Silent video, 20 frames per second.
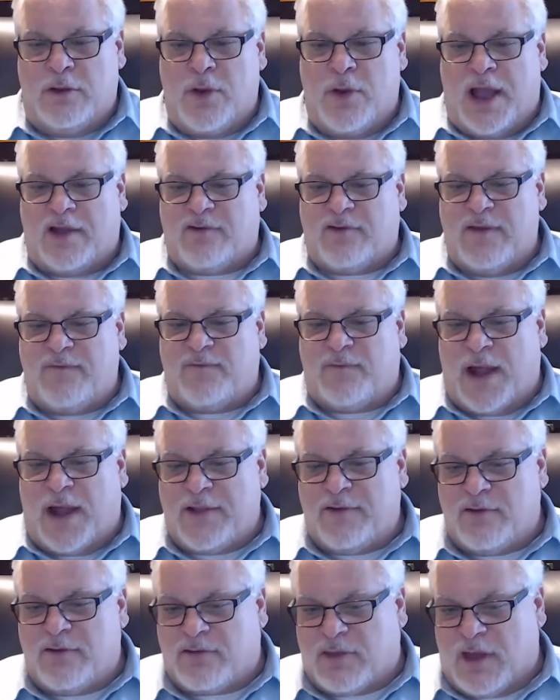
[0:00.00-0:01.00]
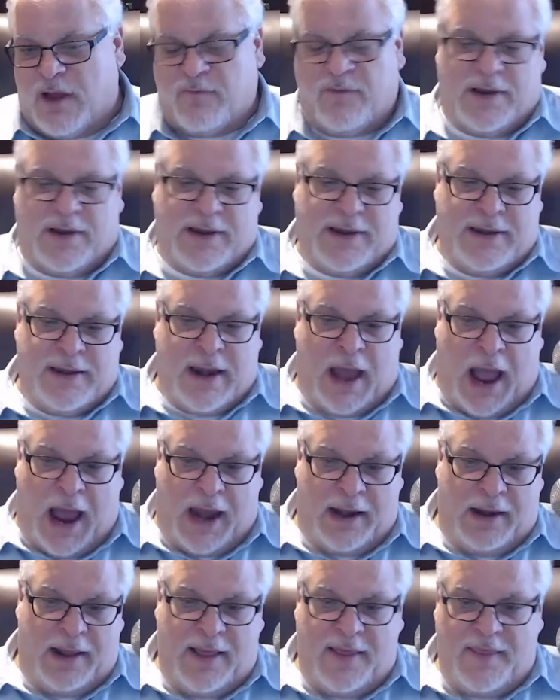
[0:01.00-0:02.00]
You actually find yourself
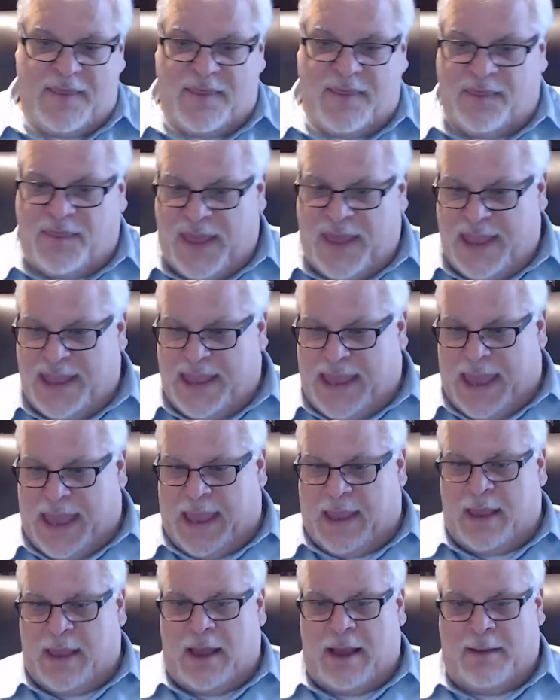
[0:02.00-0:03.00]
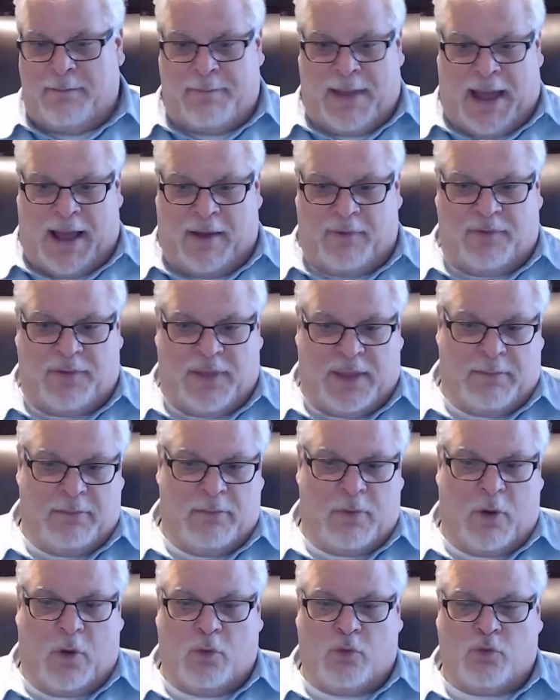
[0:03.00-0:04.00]
not thinking about
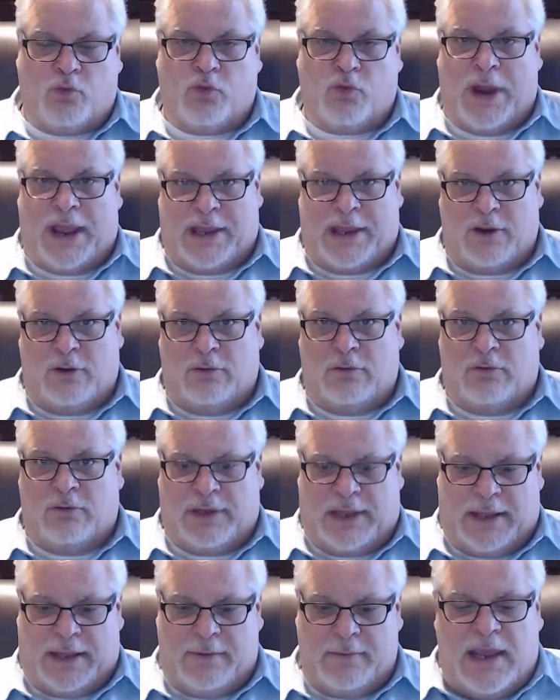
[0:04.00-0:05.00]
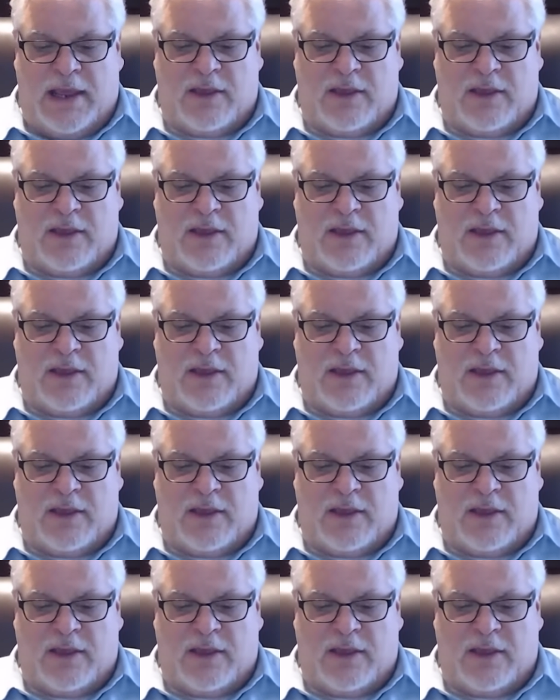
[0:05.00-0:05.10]
them regularly.